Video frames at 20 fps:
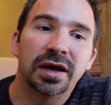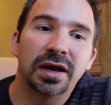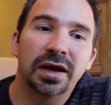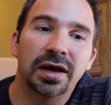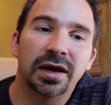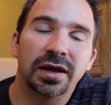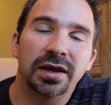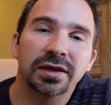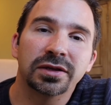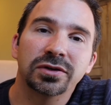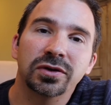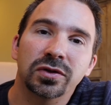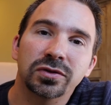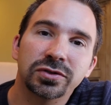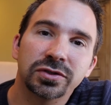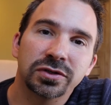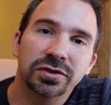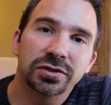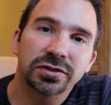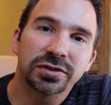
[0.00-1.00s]
uh,
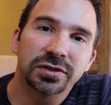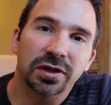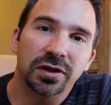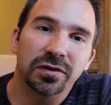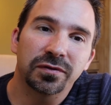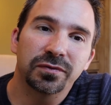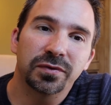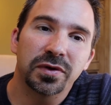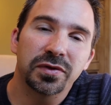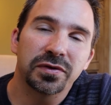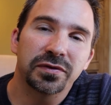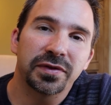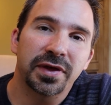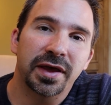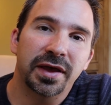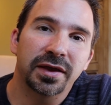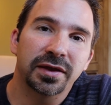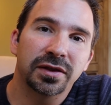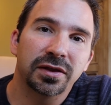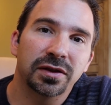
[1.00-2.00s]
indulging yourself, whether
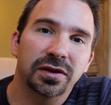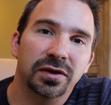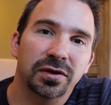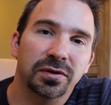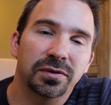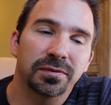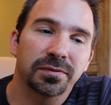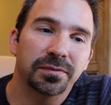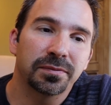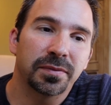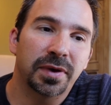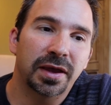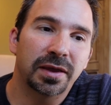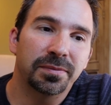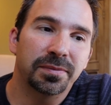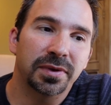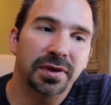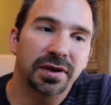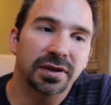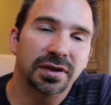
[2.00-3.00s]
that you know
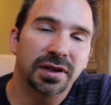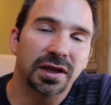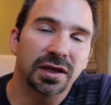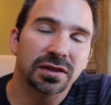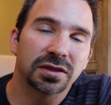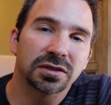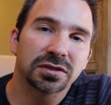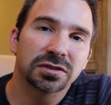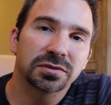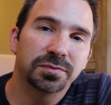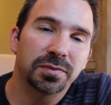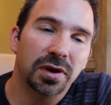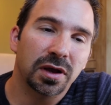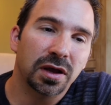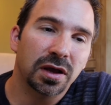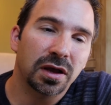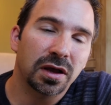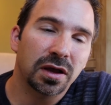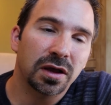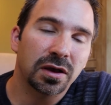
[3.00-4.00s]
might be a day at the
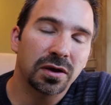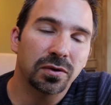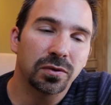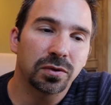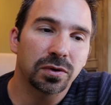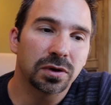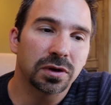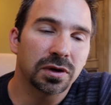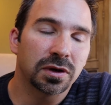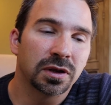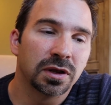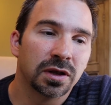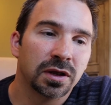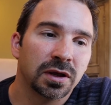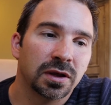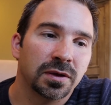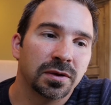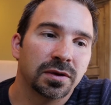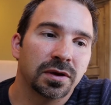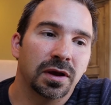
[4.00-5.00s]
spa or
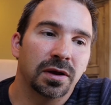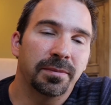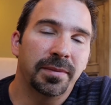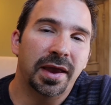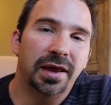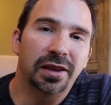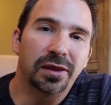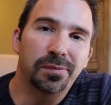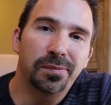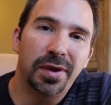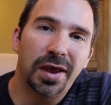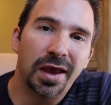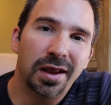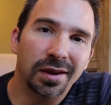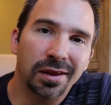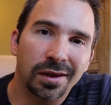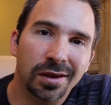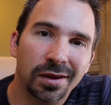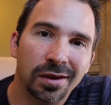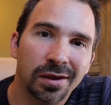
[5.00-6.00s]
a mani
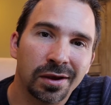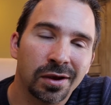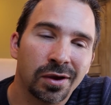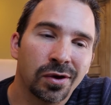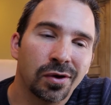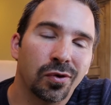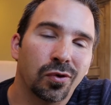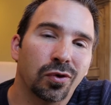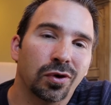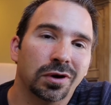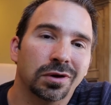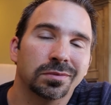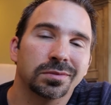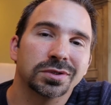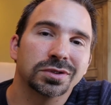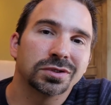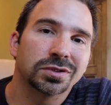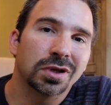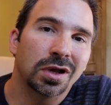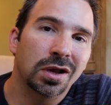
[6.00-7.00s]
pedi or a
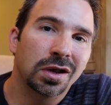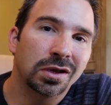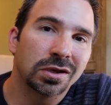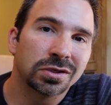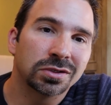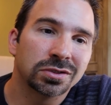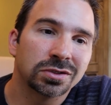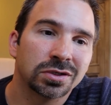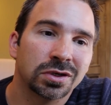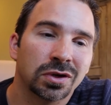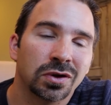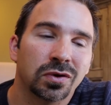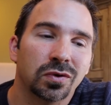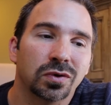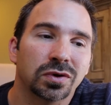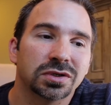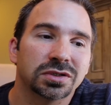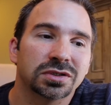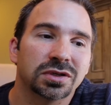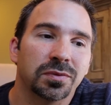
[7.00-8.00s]
massage
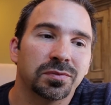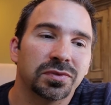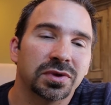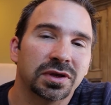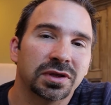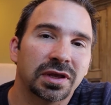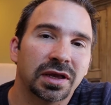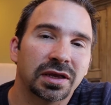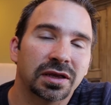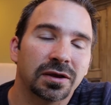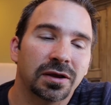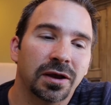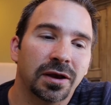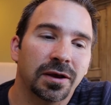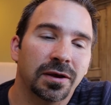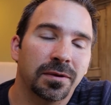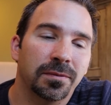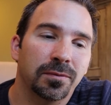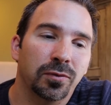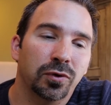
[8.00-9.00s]
or something that,
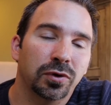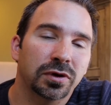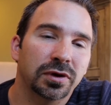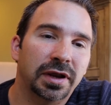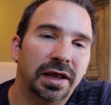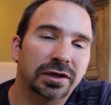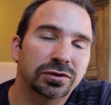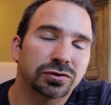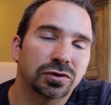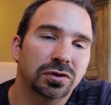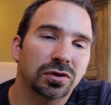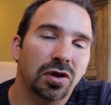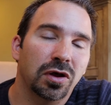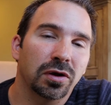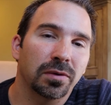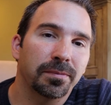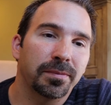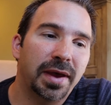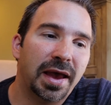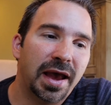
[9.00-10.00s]
um, or an extra
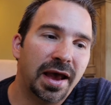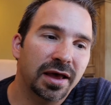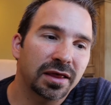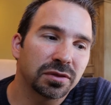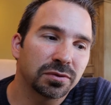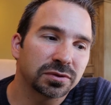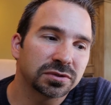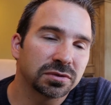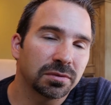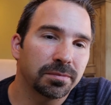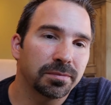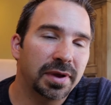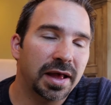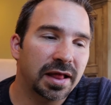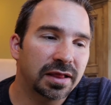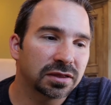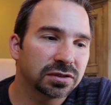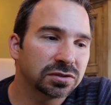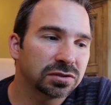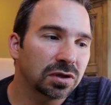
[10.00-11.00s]
long bath with some
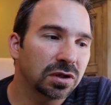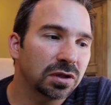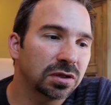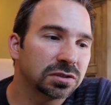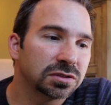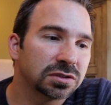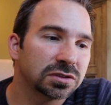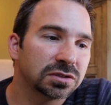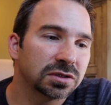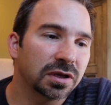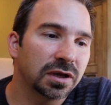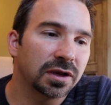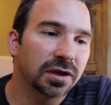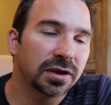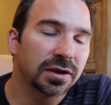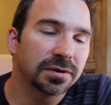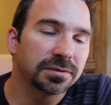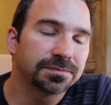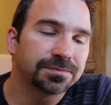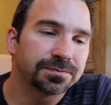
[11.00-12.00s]
bath salts.
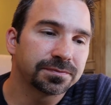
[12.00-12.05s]
Uh,